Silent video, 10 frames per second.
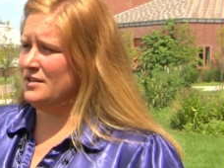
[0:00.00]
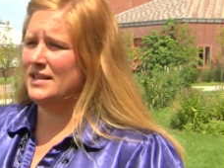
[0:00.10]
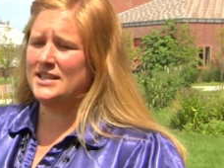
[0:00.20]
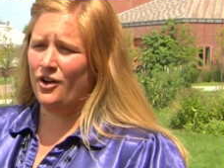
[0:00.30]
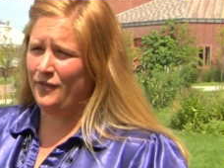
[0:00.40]
So
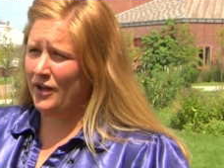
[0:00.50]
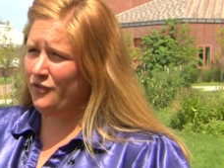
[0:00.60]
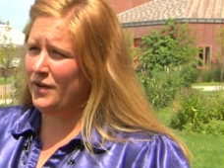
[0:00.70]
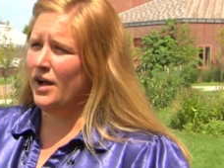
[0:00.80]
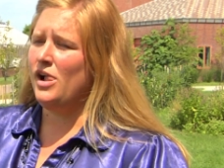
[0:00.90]
that's
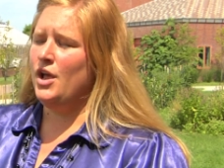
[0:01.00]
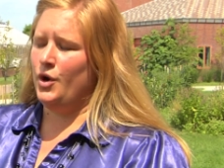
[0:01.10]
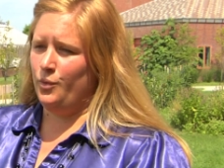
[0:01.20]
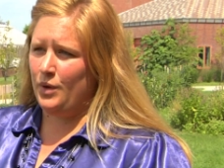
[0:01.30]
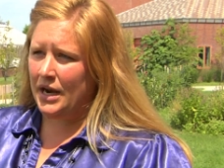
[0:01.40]
alfalfa,
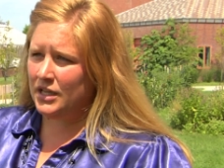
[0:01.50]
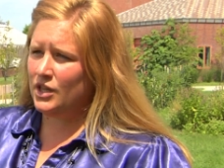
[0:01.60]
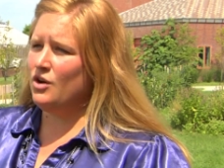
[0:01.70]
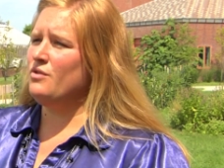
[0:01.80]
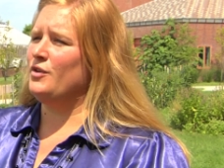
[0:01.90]
red
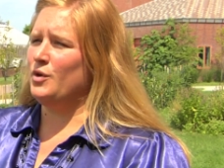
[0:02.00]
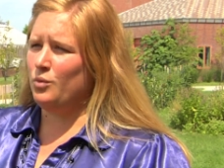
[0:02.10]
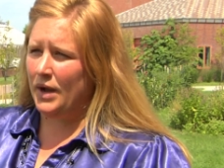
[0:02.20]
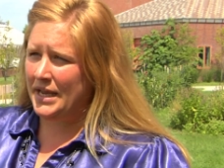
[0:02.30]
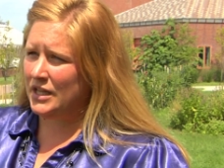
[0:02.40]
clover,
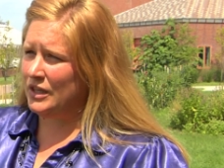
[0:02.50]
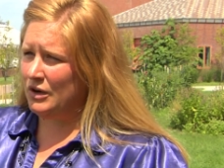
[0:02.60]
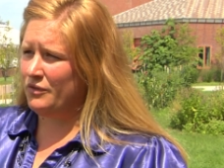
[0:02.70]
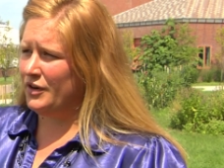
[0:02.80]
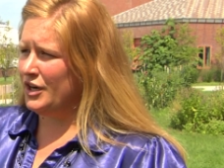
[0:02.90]
white
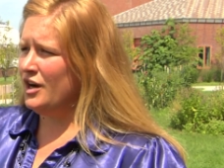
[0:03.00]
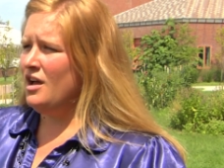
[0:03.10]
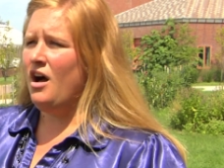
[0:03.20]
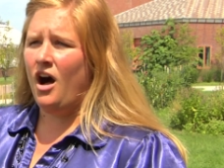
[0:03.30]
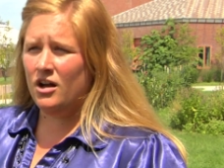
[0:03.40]
clover,
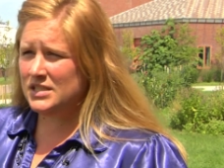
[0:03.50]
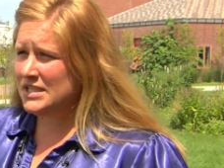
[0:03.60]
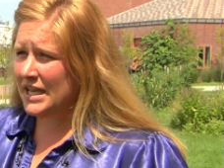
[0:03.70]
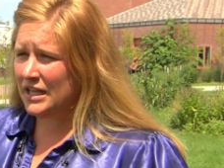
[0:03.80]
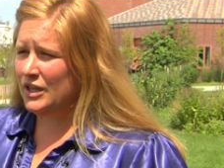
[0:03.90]

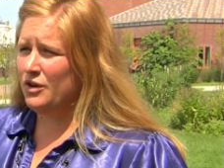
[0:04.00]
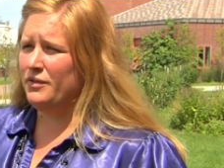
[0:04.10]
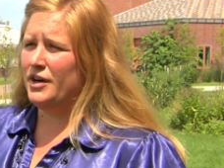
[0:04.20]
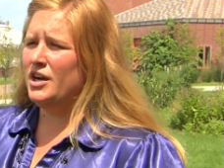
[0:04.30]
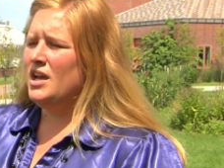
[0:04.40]
alsite
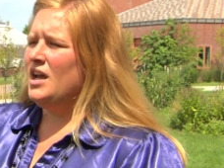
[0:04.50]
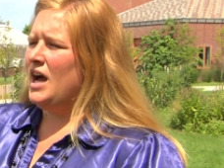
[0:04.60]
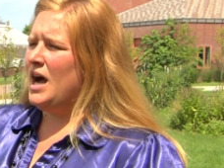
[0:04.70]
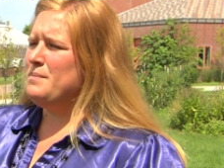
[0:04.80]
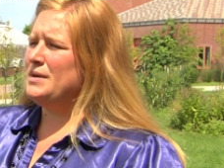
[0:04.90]
clover,
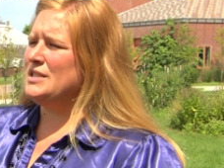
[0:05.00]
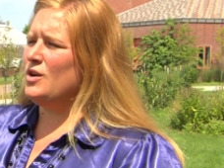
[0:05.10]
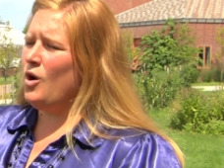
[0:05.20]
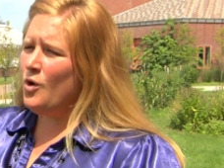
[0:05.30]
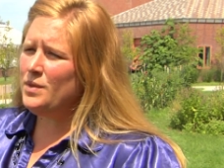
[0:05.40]
but it's
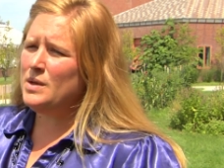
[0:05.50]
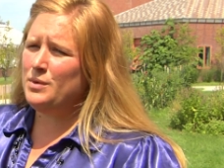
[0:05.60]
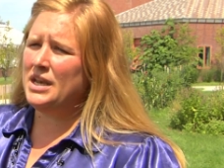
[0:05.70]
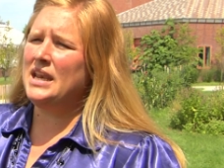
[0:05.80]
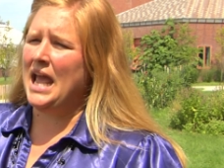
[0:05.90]
only
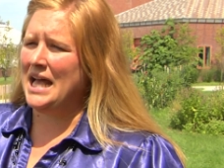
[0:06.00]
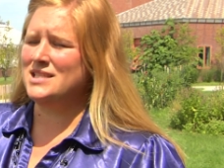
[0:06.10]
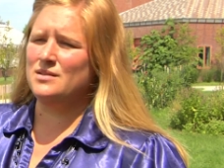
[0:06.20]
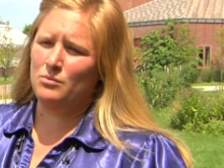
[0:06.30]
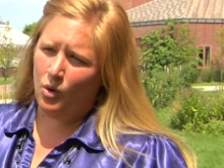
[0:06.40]
when it
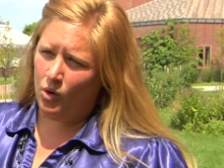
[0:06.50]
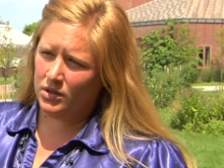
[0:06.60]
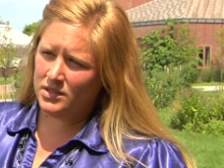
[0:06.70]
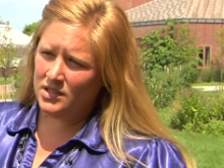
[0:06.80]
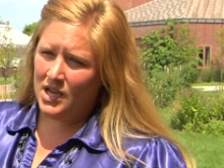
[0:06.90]
has the
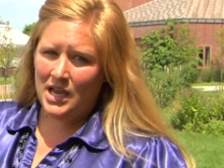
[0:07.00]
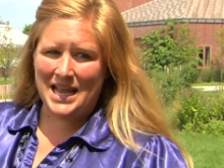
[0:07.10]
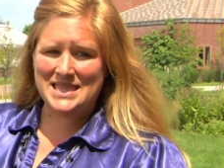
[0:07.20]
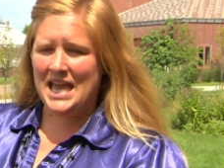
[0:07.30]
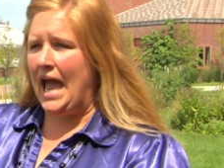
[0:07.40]
mold.
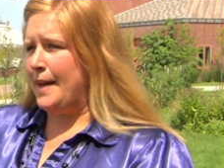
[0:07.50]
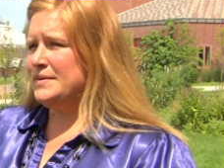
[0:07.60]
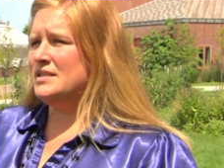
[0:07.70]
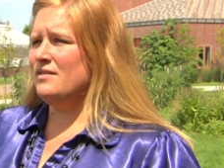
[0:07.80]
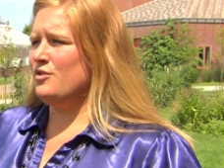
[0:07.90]
In the
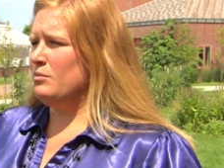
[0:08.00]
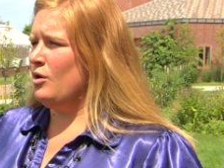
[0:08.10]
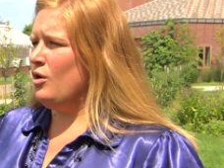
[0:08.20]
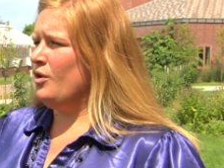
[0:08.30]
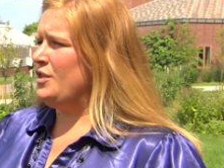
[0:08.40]
absence of the
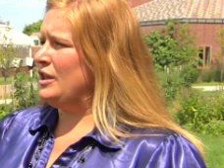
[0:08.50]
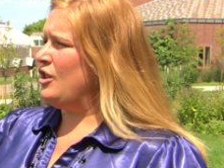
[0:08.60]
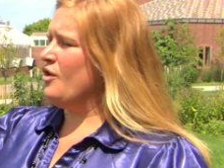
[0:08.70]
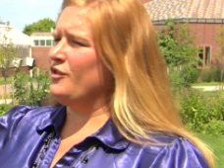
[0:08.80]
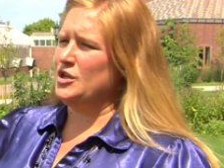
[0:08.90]
mold, the
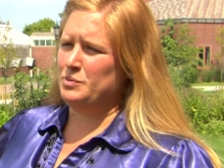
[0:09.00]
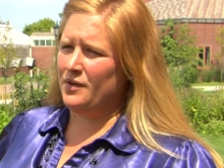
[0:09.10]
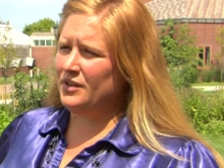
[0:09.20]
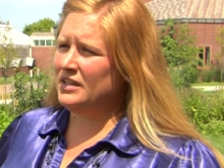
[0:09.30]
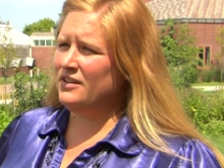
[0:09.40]
clover is
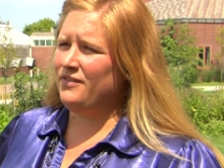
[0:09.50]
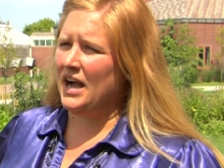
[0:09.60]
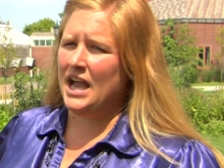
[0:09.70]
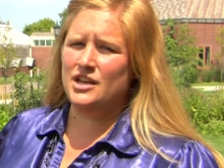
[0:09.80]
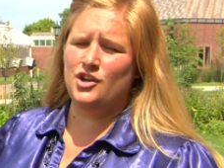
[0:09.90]
perfectly
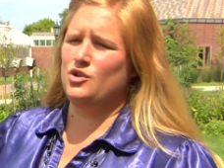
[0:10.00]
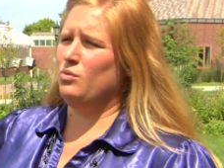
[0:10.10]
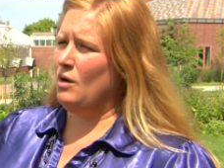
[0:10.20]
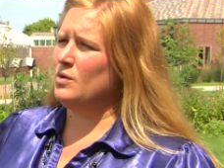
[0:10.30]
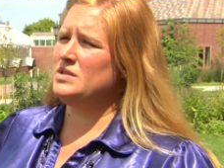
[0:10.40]
fine and you
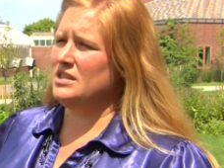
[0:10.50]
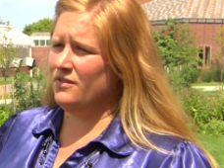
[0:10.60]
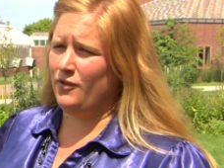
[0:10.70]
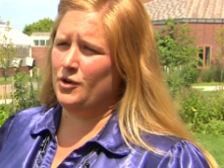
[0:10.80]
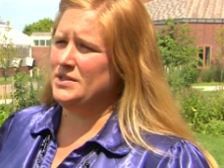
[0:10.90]
won't see the
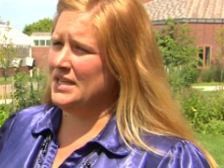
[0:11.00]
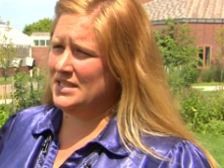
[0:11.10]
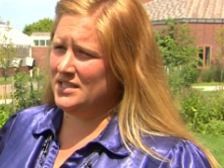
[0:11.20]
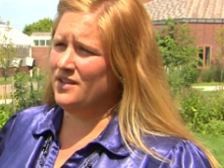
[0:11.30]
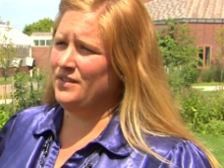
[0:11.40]

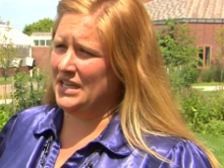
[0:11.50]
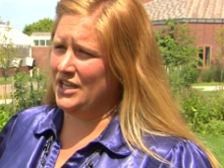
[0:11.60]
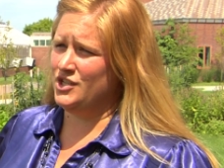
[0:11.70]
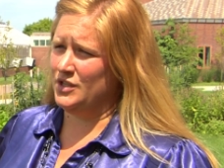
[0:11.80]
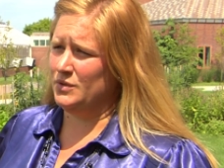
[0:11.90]
photosensitivity
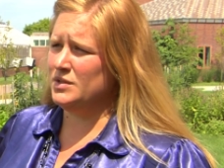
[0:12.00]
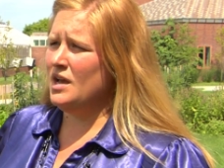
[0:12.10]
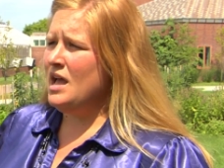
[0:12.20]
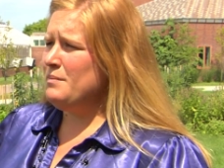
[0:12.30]
issues.